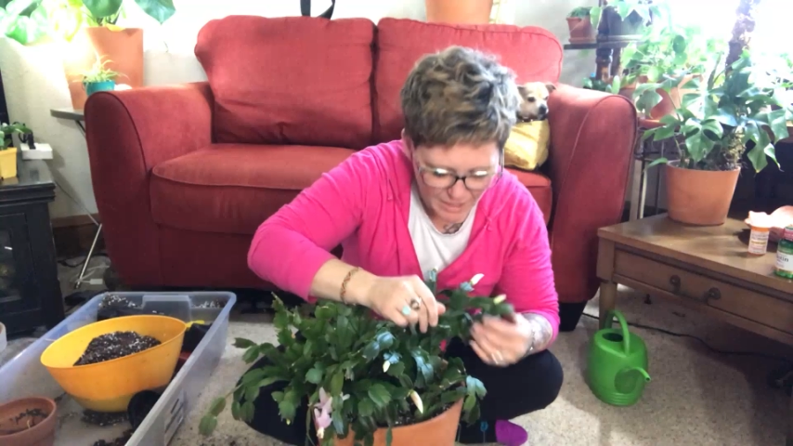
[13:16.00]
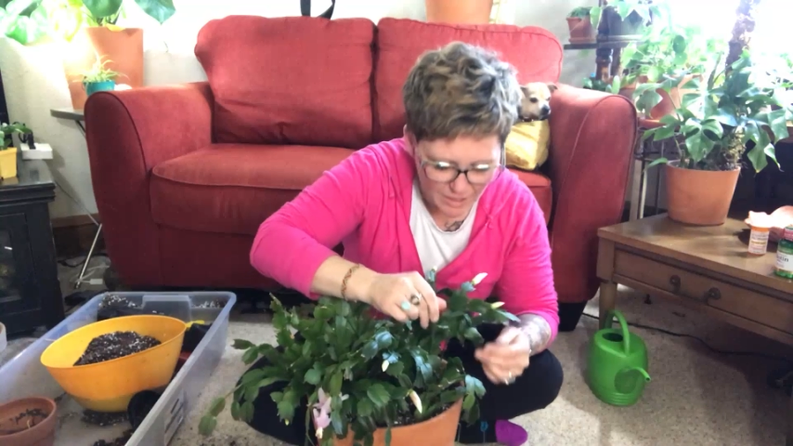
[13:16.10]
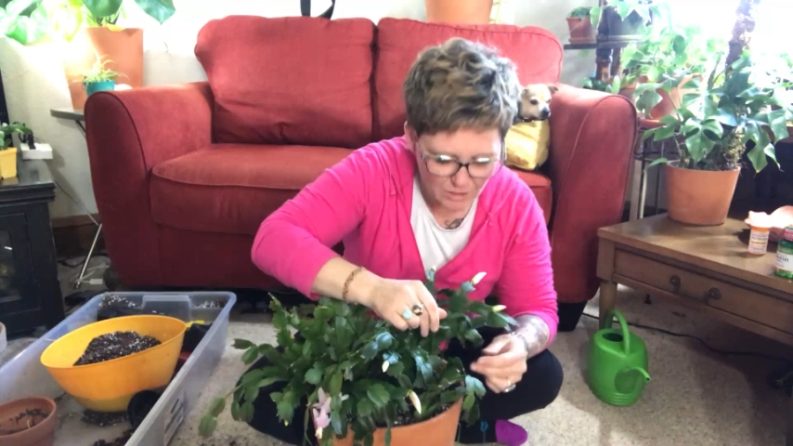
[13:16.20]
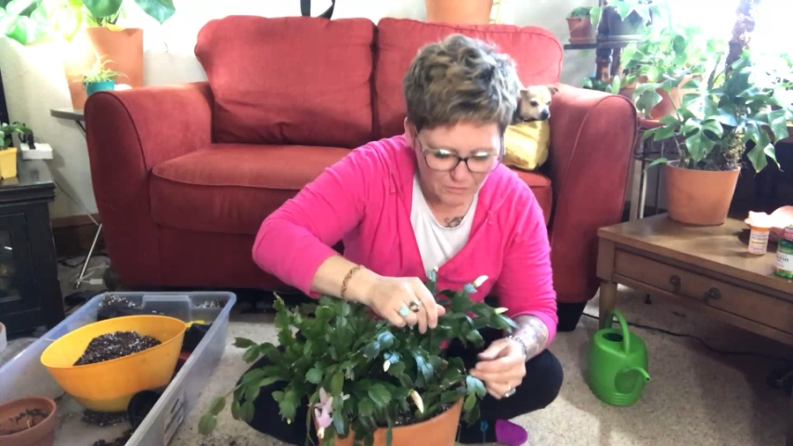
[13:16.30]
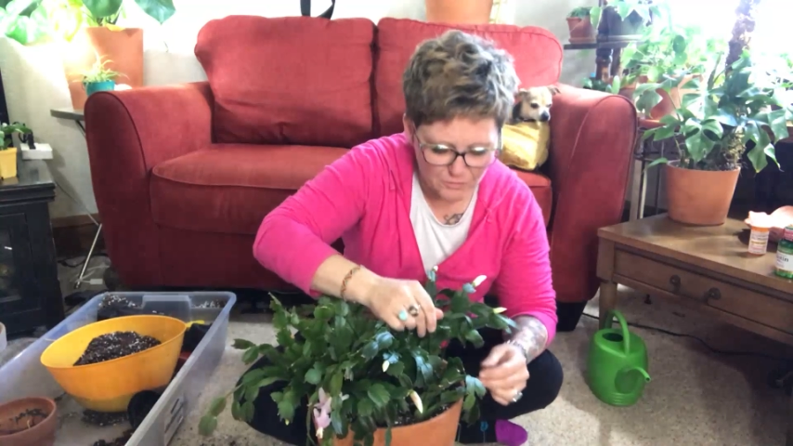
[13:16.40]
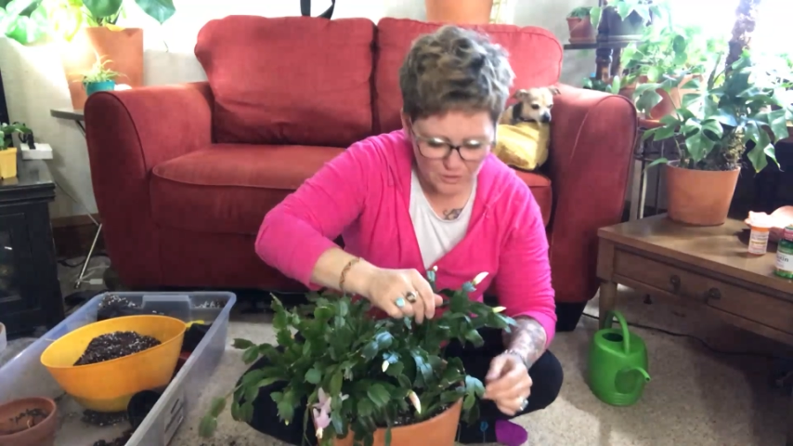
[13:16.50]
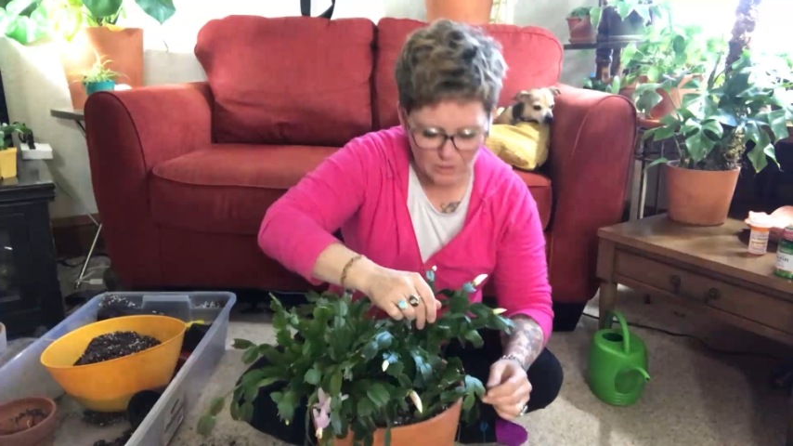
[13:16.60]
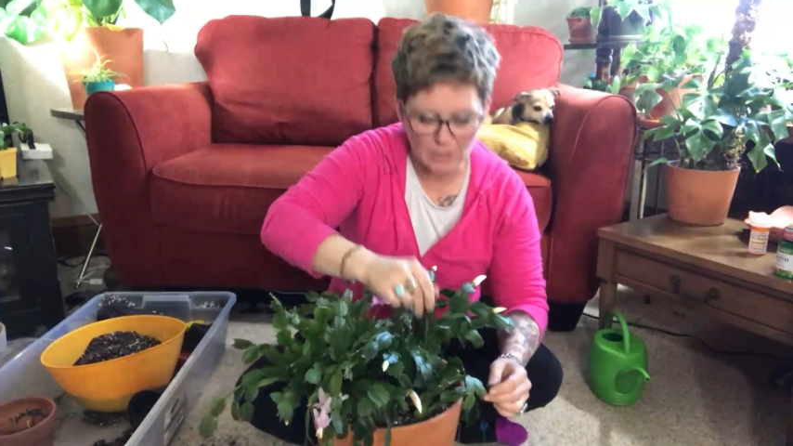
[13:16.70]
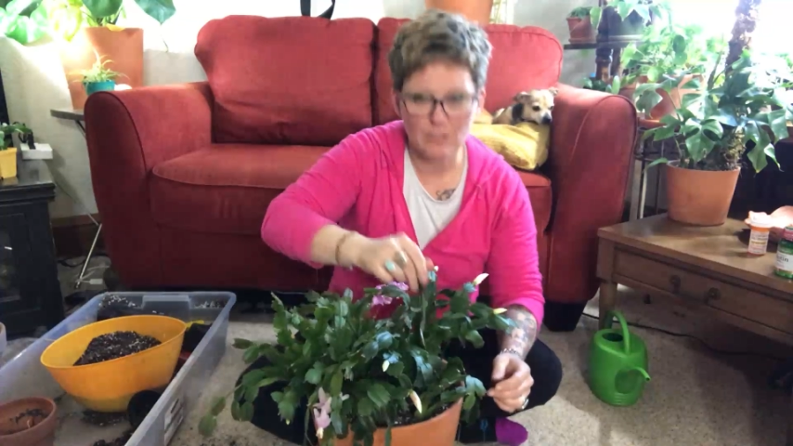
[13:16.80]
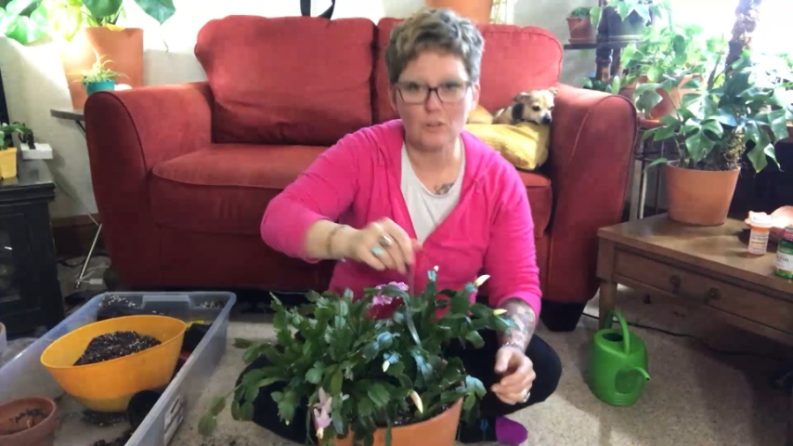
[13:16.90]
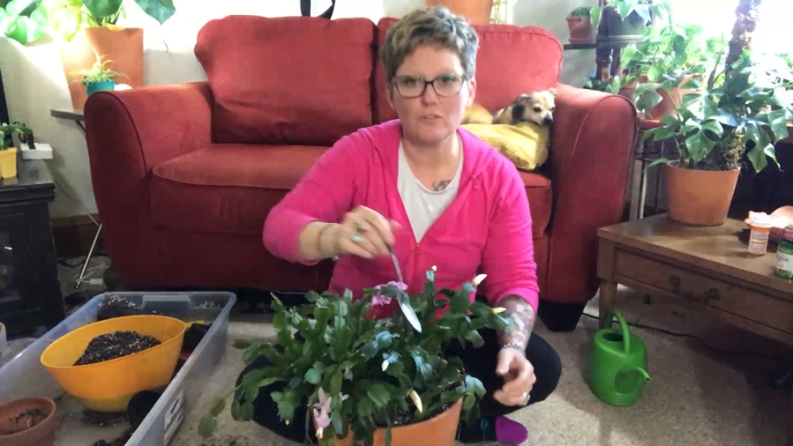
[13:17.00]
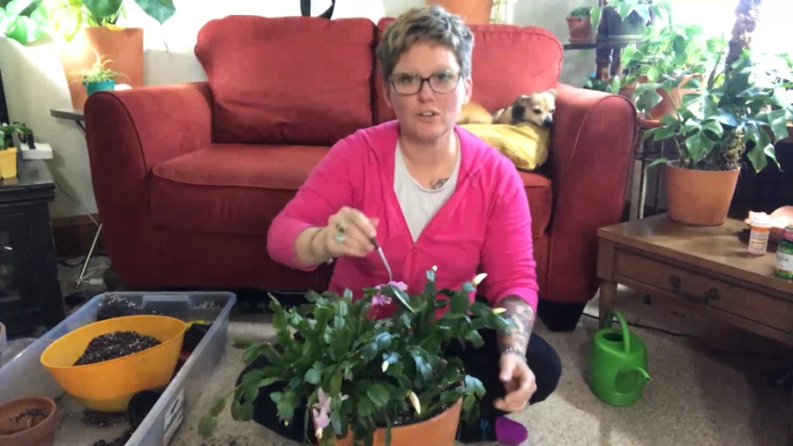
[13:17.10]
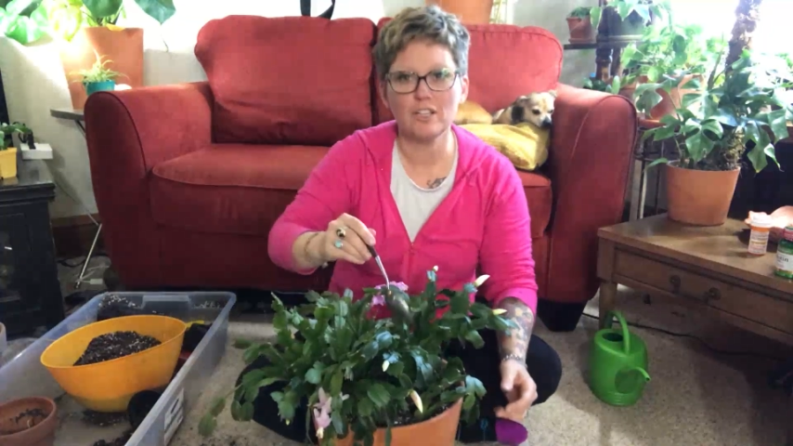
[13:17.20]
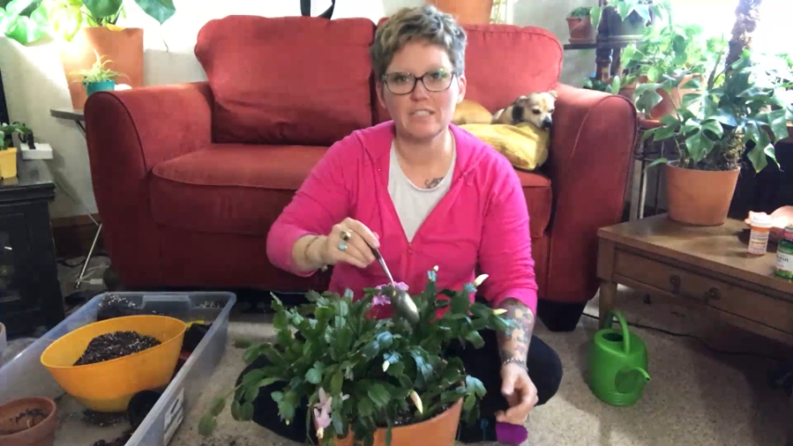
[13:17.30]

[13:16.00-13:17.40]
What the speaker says: now for a little over a